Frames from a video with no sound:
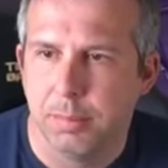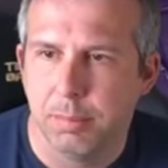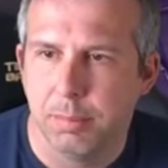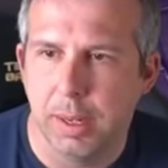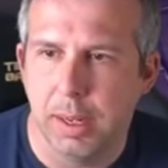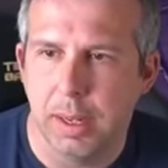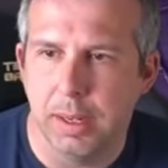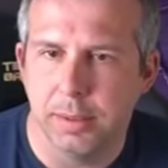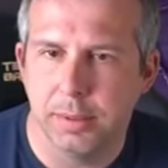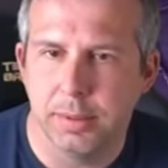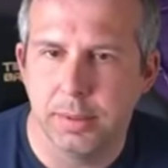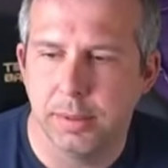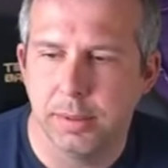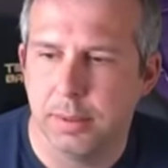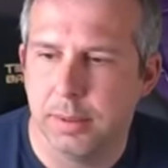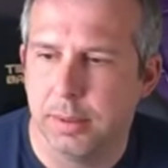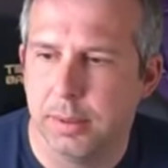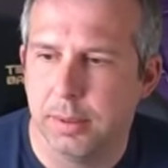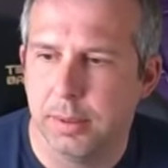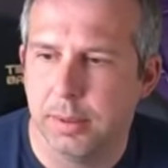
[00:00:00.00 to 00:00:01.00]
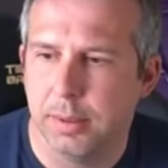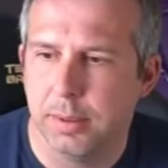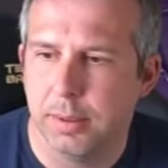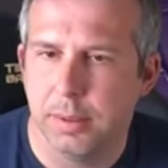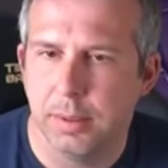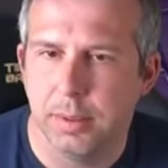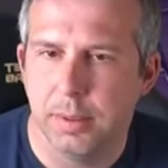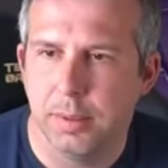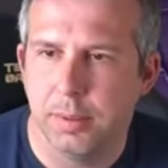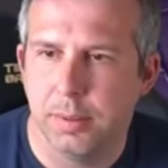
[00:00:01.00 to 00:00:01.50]
But
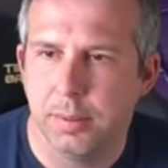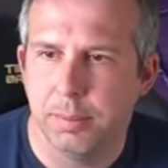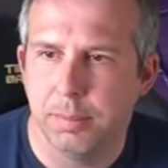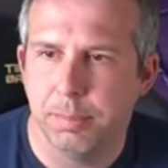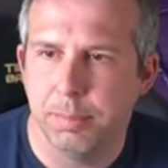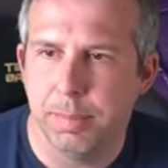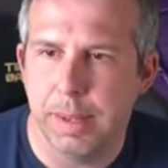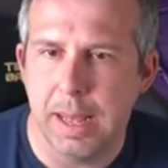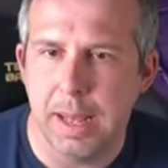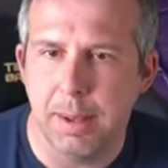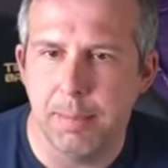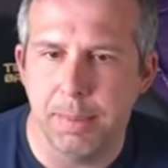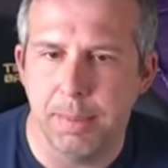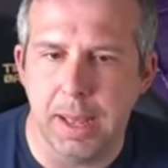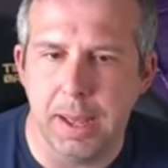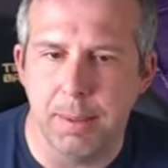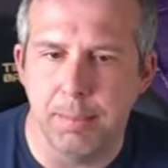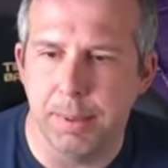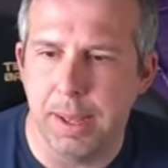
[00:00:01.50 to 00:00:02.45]
bam, bam,